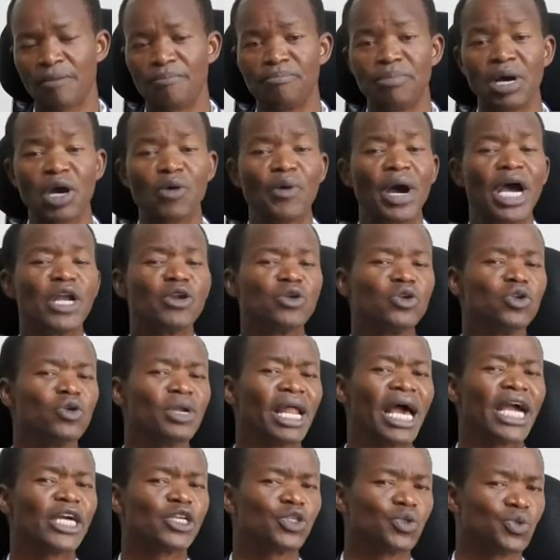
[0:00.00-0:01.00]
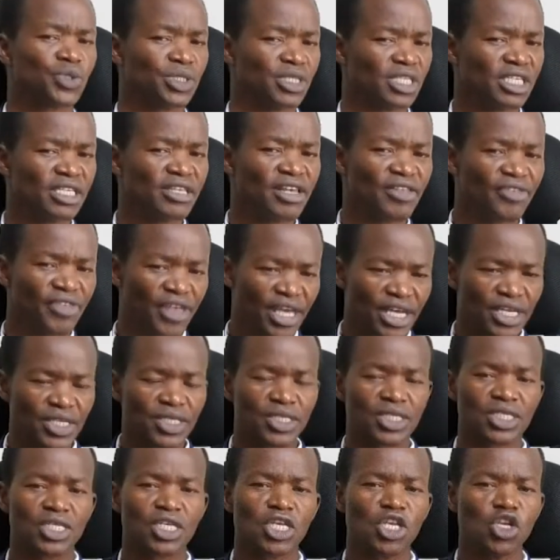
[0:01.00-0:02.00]
By when would you like to see the
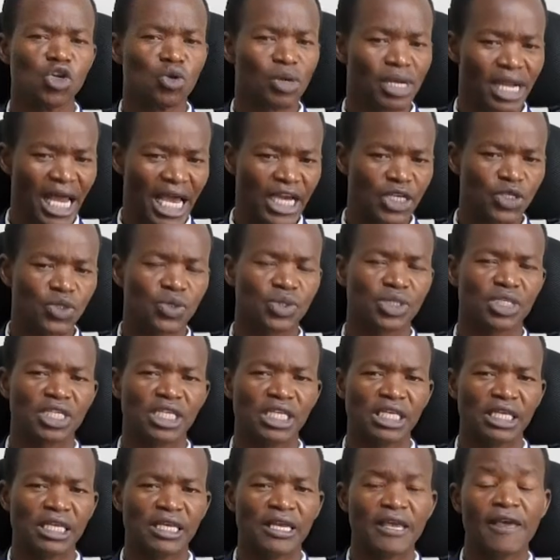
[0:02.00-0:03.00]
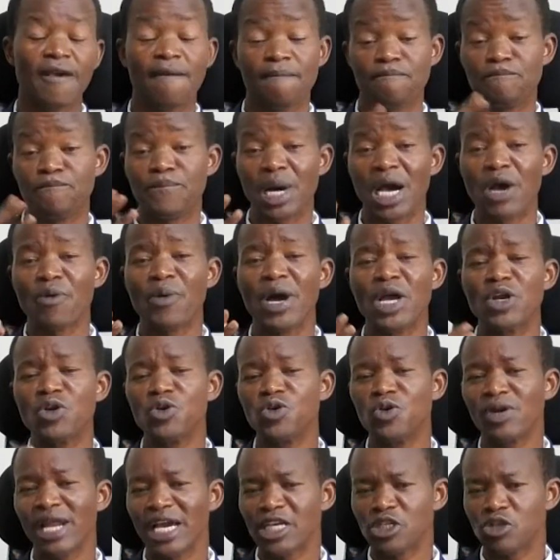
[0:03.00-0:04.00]
things you'd like to see? By when
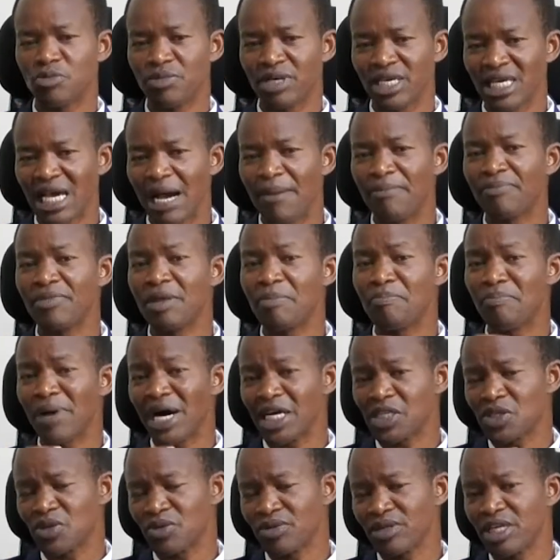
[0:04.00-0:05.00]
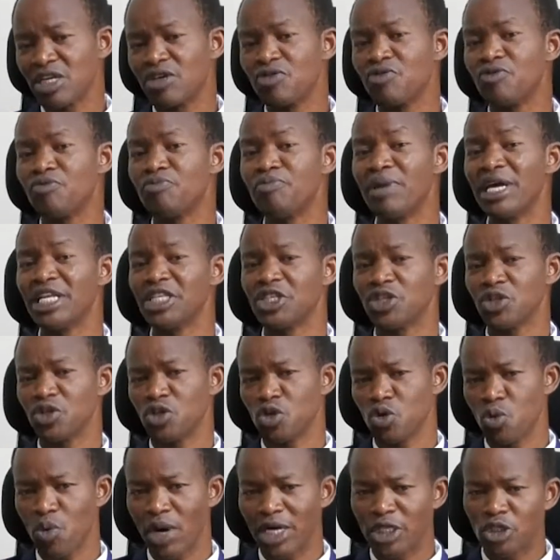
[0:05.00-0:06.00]
would you like to become the person that you've
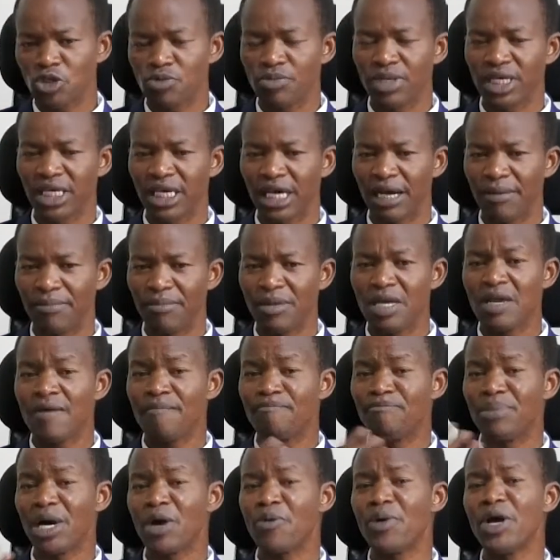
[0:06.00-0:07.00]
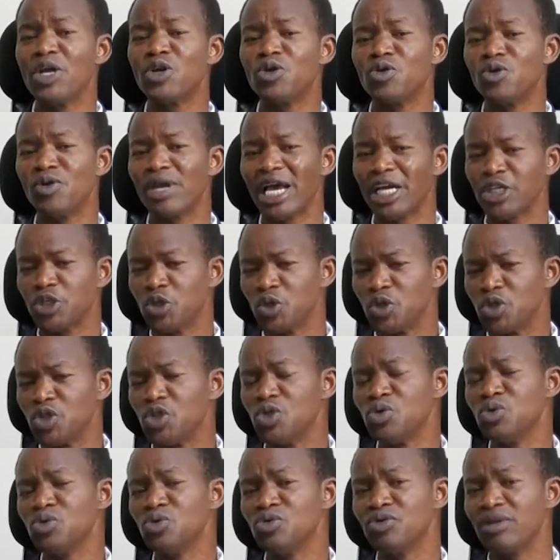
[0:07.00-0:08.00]
mentioned you want to become? By when would you like to
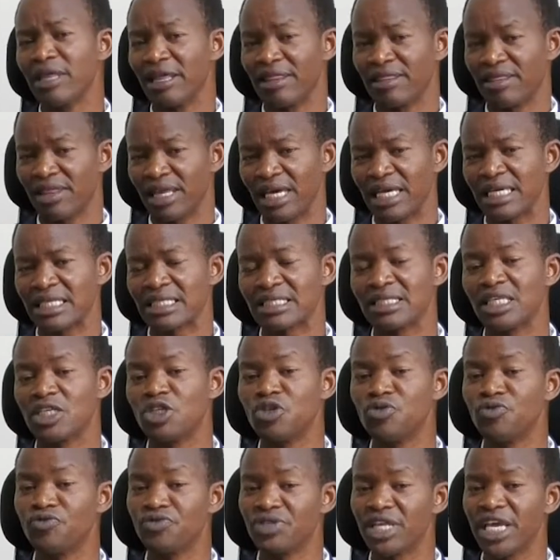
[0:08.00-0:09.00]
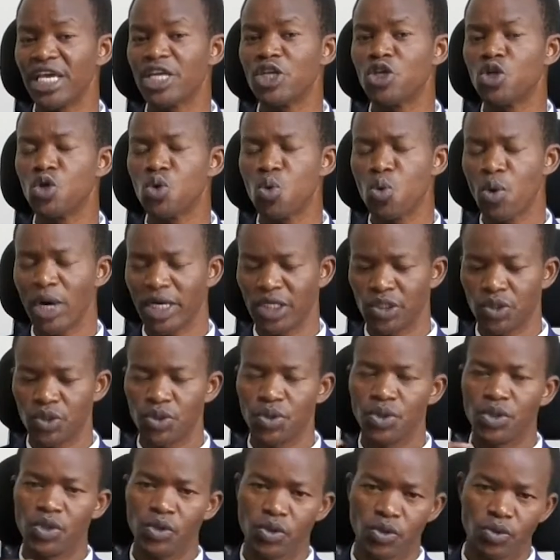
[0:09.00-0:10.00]
do the things that you've said you want
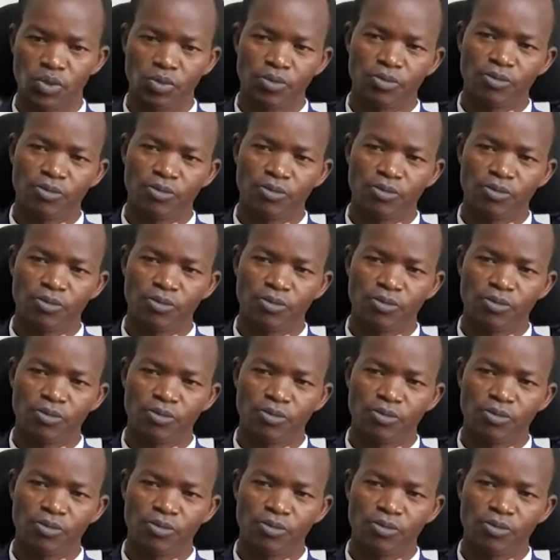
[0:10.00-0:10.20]
to do?